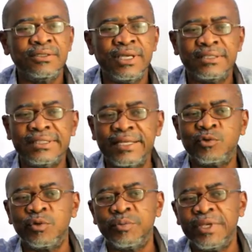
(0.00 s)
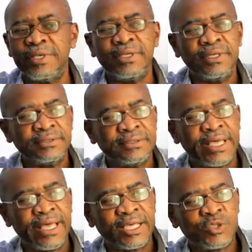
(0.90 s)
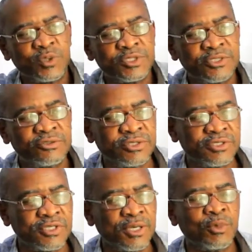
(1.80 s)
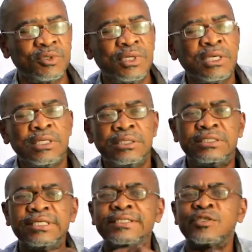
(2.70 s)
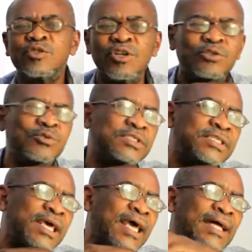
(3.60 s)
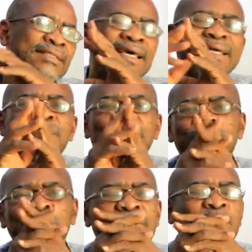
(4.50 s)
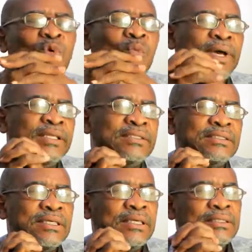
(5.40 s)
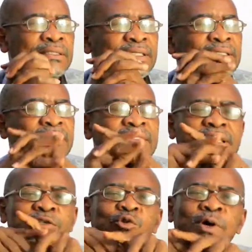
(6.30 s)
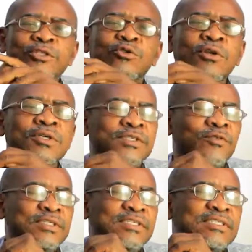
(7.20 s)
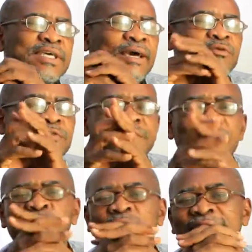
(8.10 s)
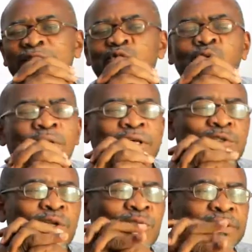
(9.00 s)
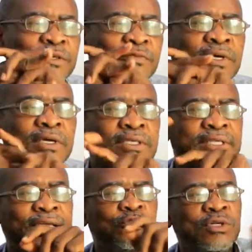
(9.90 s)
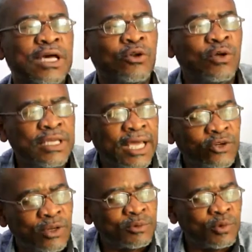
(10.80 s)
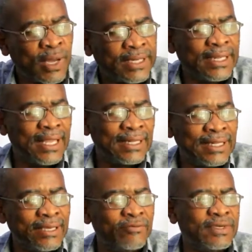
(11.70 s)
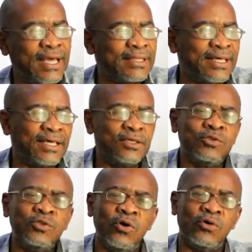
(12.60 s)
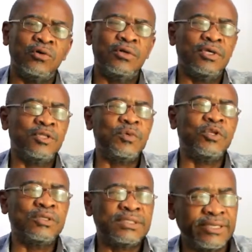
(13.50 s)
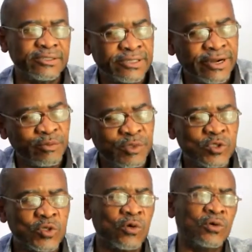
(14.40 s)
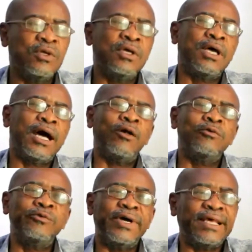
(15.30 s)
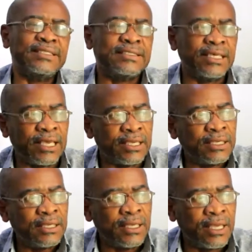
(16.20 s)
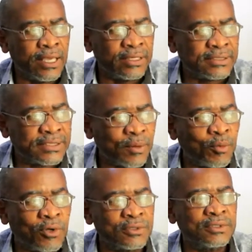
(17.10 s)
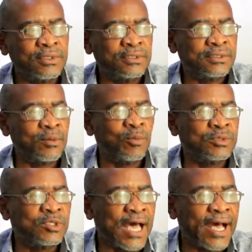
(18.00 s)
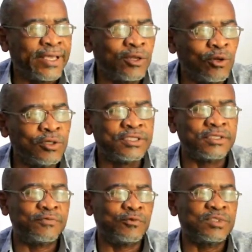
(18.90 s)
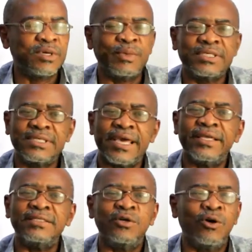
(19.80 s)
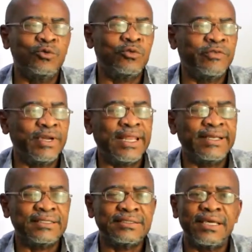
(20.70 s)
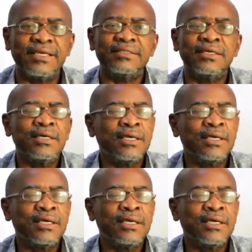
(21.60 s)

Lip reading: and that will be the expository sermon. This is not to say at any particular moment these things are so exclusive, or these types of sermons are so exclusive that you can only adopt one and leave the other. No, it may not necessarily be so. I would rather say sermons are inclusive to some extent or to a very large extent,